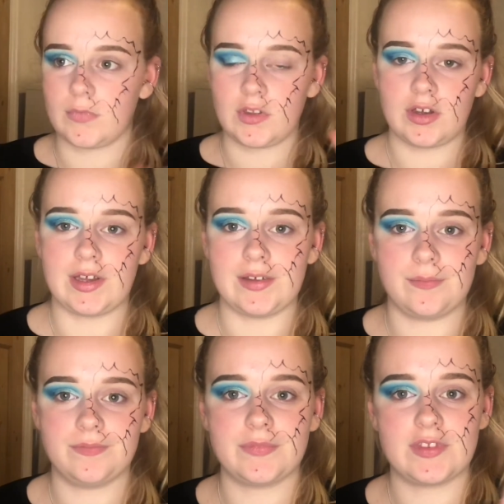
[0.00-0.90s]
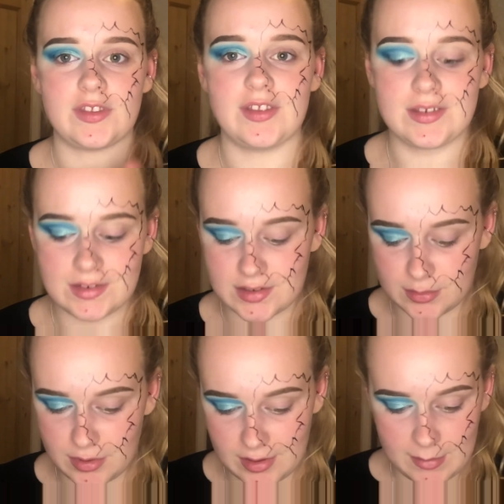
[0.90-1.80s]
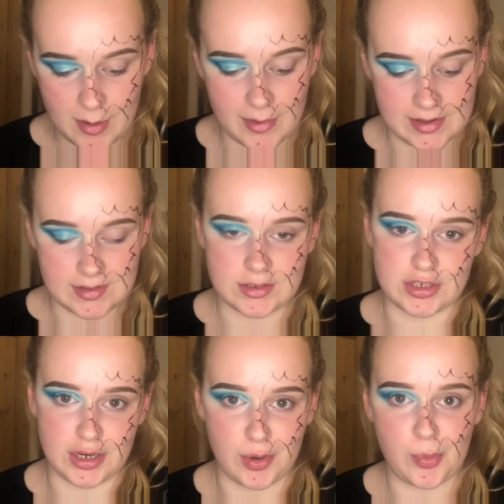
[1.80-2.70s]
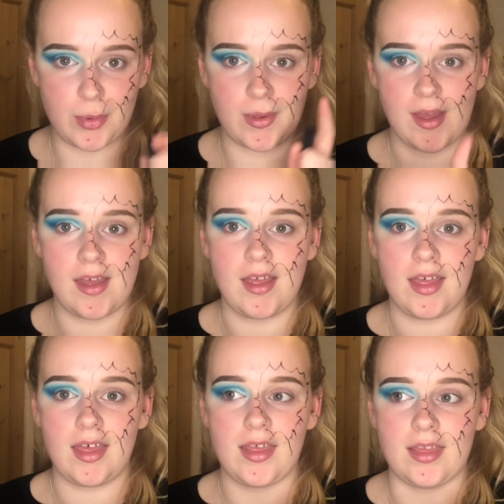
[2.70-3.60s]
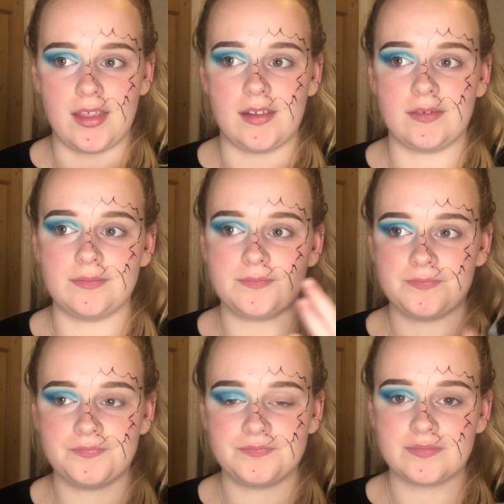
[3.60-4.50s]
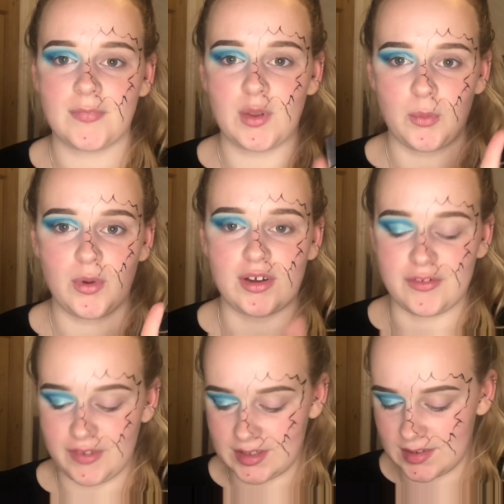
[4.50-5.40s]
Okay, so this is gonna be my basic shape. And then we're gonna fix it